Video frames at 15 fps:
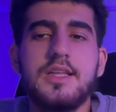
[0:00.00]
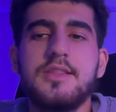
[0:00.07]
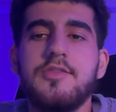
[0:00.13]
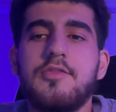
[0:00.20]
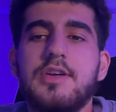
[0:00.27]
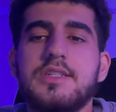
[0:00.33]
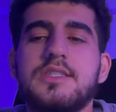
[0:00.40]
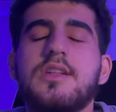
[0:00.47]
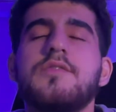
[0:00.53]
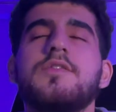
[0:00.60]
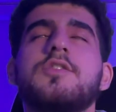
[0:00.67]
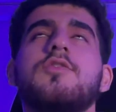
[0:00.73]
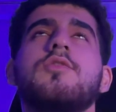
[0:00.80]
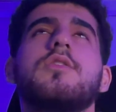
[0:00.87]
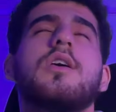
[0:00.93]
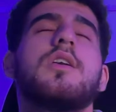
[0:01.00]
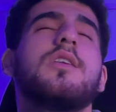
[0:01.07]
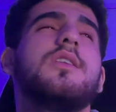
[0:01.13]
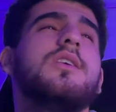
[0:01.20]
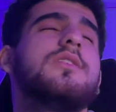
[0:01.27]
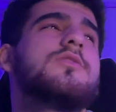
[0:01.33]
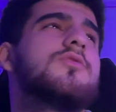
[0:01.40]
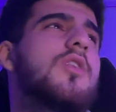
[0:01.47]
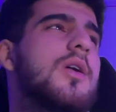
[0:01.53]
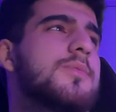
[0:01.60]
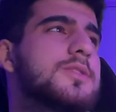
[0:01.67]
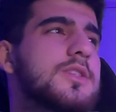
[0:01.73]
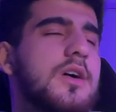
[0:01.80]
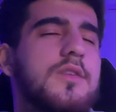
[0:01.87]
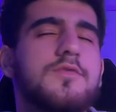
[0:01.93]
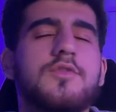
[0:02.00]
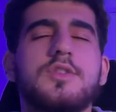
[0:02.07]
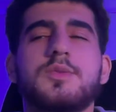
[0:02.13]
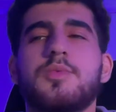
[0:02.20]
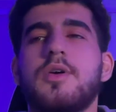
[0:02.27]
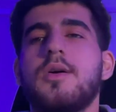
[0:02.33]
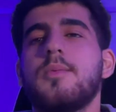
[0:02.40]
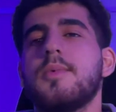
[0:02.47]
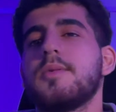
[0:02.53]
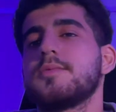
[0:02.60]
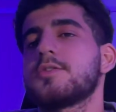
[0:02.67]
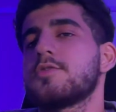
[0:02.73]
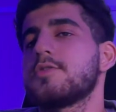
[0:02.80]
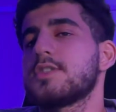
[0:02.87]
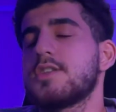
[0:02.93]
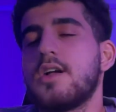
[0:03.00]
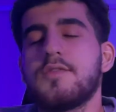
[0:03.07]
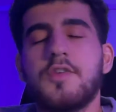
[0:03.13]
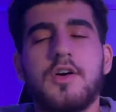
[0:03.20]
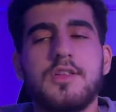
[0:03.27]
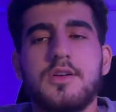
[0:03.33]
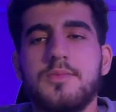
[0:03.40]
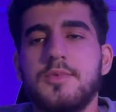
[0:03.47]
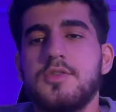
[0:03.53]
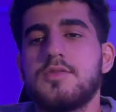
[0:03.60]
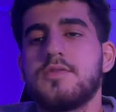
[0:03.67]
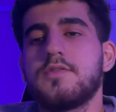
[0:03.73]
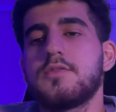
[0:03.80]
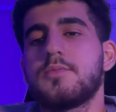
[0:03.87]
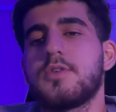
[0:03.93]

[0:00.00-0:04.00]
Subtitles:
The rest of it, you're gonna need to solve those problems or solve other beautiful